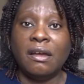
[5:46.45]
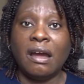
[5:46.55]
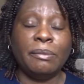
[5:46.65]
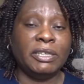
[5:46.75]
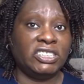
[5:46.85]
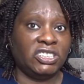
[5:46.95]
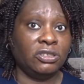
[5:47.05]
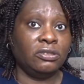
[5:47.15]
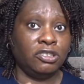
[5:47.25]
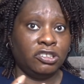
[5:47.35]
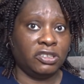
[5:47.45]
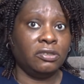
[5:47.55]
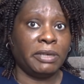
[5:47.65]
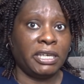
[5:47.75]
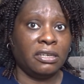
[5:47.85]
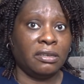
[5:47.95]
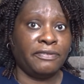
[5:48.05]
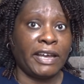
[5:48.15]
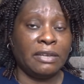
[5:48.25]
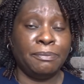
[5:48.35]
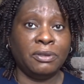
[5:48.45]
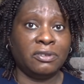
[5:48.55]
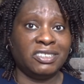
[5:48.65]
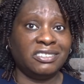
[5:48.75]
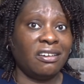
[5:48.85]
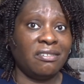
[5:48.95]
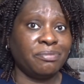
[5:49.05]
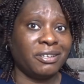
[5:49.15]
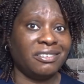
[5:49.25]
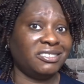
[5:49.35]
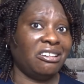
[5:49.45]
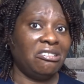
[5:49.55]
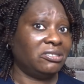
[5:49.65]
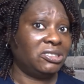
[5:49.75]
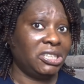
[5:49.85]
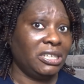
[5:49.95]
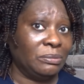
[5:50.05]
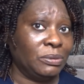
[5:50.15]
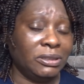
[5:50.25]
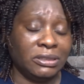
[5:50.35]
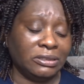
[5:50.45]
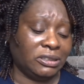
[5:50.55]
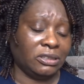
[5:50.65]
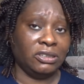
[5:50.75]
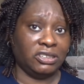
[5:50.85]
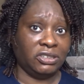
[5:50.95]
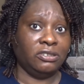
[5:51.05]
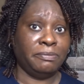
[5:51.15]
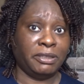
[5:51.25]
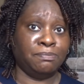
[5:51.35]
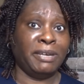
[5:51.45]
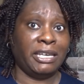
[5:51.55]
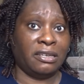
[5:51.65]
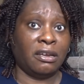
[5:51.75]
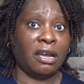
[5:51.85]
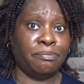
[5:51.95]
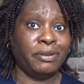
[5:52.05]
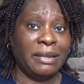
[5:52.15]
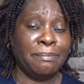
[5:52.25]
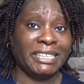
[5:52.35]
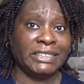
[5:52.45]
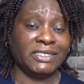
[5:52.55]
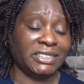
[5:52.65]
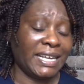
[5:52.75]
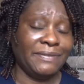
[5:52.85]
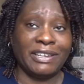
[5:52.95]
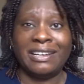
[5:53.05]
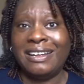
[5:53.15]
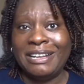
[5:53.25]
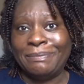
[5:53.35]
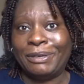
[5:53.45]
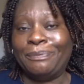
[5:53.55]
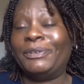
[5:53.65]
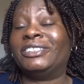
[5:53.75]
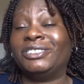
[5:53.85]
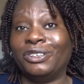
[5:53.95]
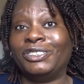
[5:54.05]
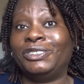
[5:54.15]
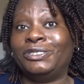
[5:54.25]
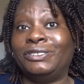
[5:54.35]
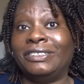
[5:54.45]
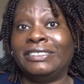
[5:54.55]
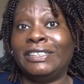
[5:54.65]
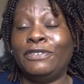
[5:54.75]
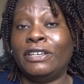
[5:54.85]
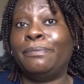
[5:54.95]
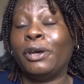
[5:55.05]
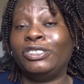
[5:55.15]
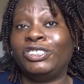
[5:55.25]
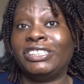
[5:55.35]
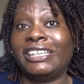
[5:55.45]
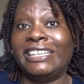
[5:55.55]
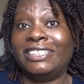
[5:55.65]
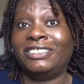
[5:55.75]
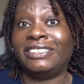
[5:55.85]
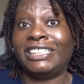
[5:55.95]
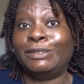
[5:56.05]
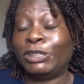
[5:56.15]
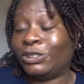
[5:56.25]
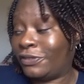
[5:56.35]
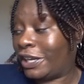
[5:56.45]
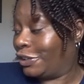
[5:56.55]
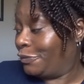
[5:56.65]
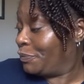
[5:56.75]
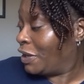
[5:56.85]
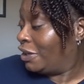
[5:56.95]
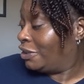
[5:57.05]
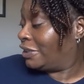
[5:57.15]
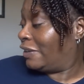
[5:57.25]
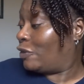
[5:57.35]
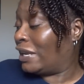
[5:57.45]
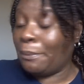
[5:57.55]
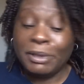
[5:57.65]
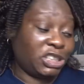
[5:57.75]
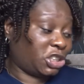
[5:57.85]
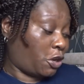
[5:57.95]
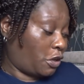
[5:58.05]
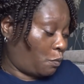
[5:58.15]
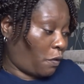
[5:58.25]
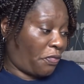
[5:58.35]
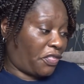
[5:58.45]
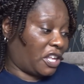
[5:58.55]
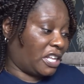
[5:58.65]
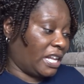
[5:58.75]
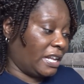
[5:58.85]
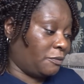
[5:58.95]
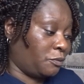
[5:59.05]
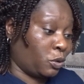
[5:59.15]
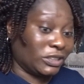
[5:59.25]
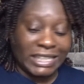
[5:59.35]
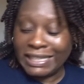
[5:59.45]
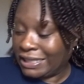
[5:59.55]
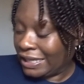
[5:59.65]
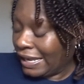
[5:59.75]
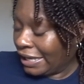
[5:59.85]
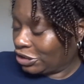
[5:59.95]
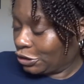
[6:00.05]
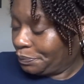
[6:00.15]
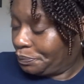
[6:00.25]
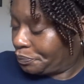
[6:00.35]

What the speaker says: I mean, it's still, you're still making your value, because Tarte products aren't cheap, you know, so you're still making a pretty massive saving, but it's not as good as if you had purchased it in a today's special value. So anyway, let me show you what's in the collection.